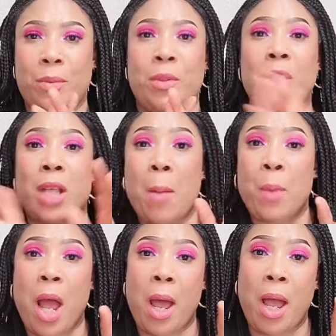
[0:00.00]
Because oh. mm-hmm.
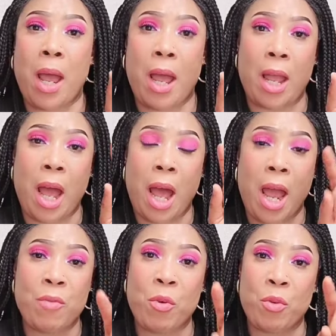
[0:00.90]
mm -hmm. I'm, I, I, I
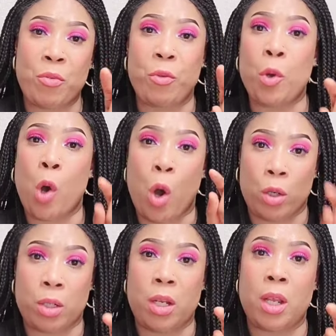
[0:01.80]
have a review
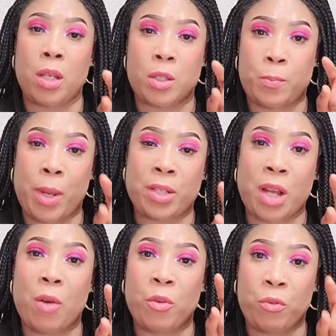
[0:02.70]
on a
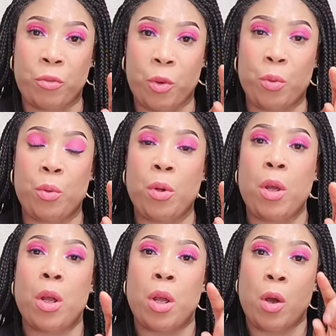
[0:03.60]
special review
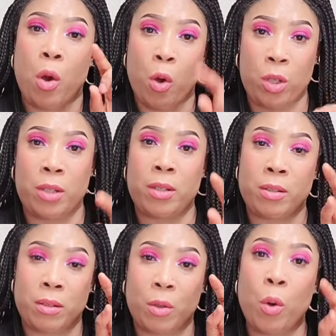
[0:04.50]
on
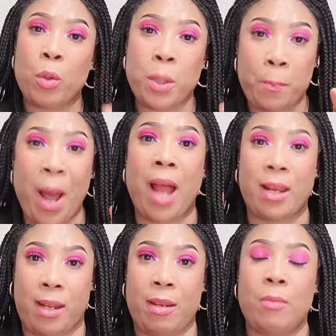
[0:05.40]
Goldie
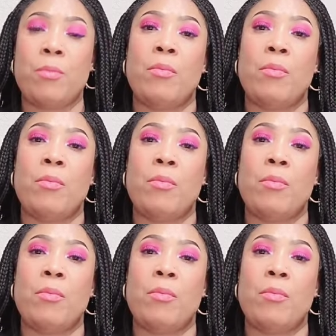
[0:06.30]
Pally.